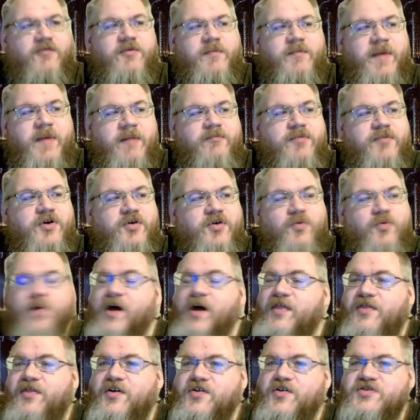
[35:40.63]
remember
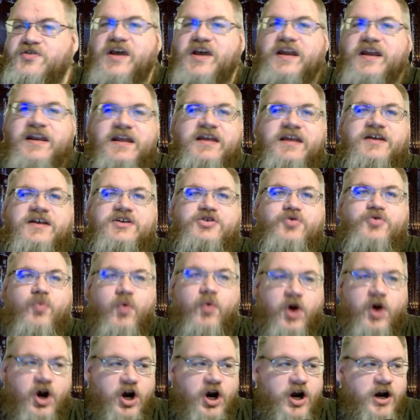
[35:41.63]
what those ideas
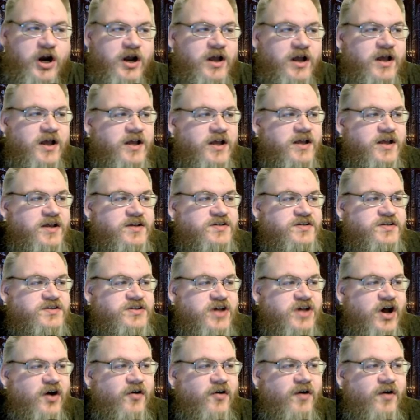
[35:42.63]
were.
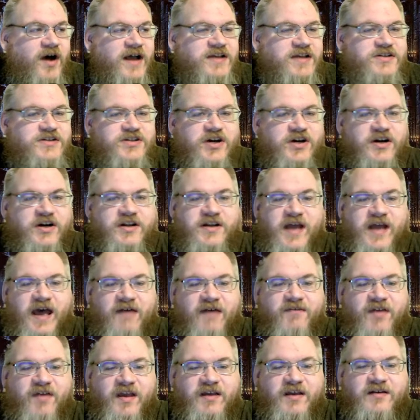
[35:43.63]
So I started
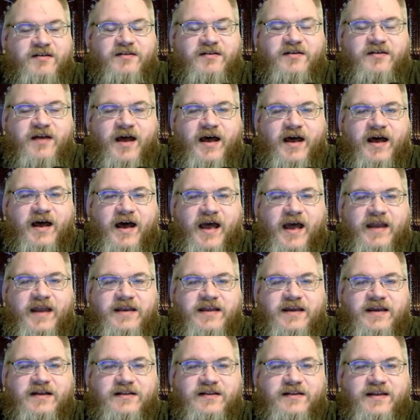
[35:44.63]
having uh,
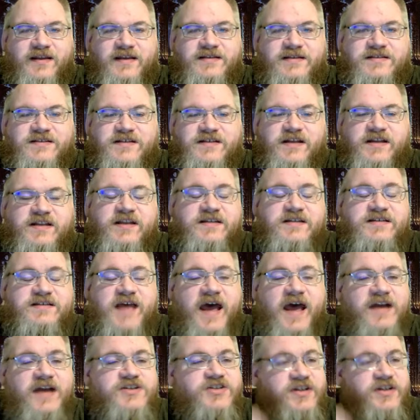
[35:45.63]
idea lists. And this
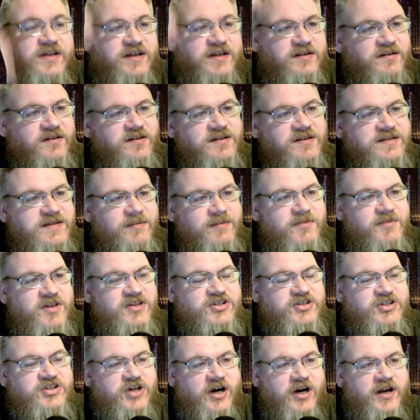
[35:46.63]
actually, some of
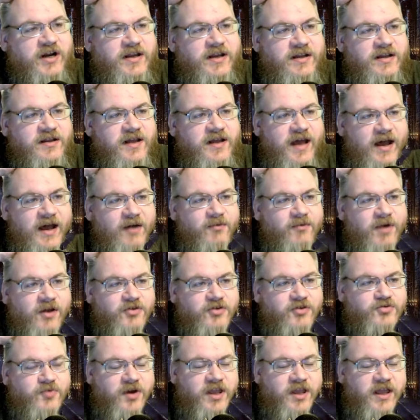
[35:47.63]
this started uh, when I
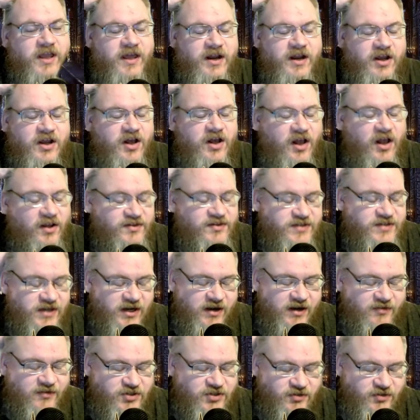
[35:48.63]
was working at a call
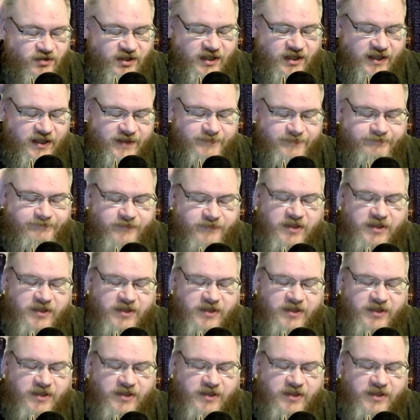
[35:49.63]
center. I was doing a